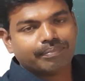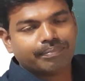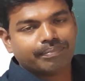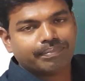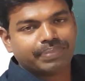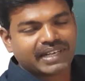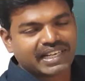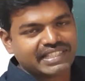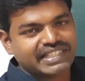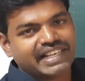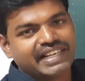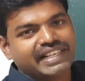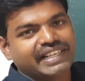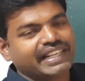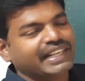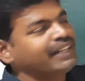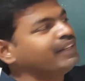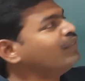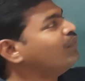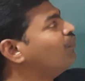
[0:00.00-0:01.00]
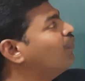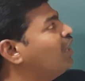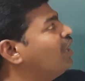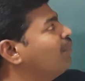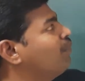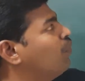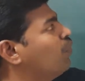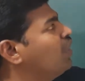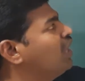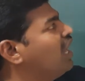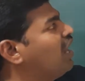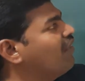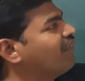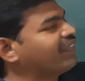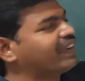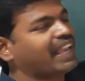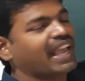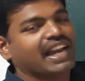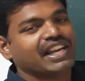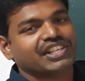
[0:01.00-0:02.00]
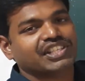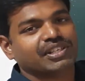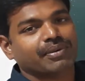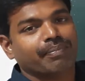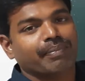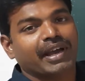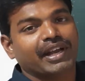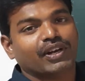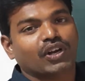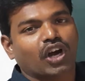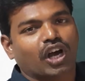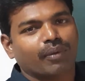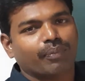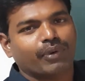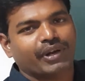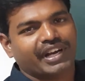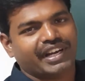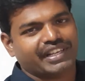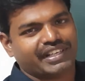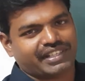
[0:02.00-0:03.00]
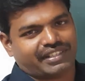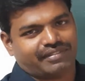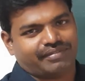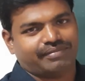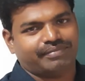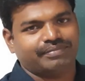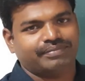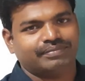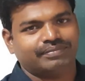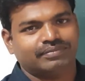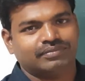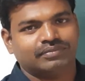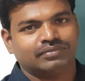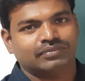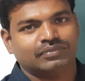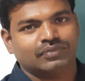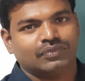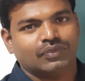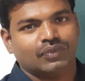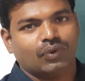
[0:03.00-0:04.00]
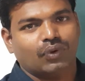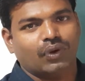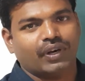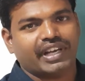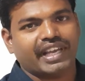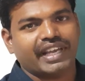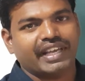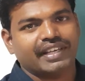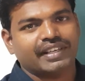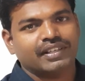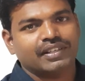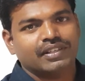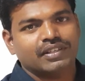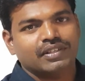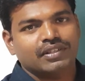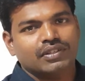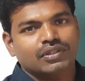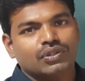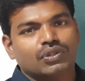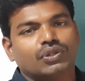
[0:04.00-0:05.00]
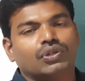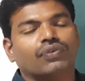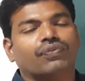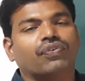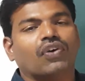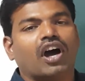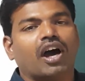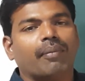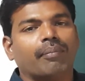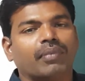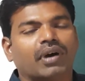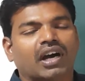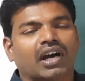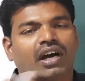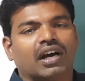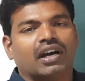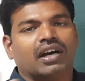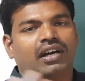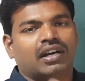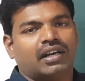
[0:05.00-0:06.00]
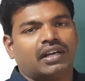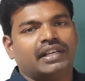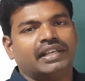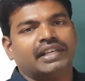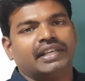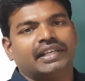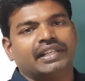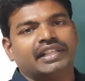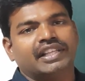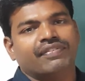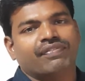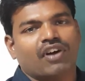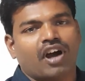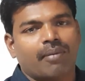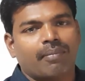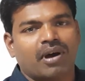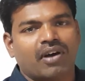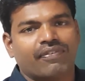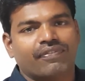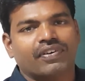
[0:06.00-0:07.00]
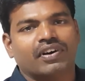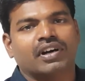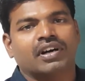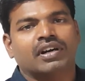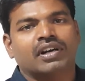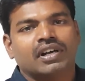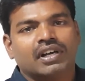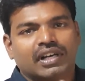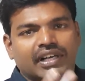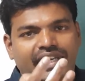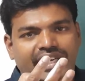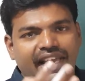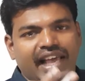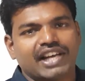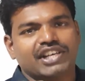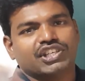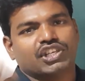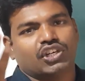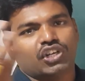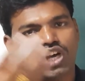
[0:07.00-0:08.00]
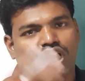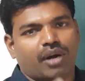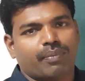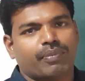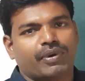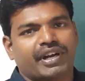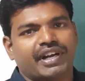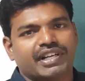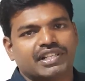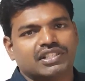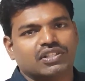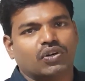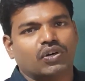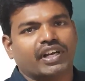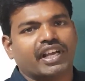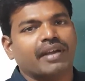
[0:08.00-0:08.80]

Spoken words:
present in 1 mole of calcium bicarbonate, okay, to form in the form of calcium carbonates. Okay,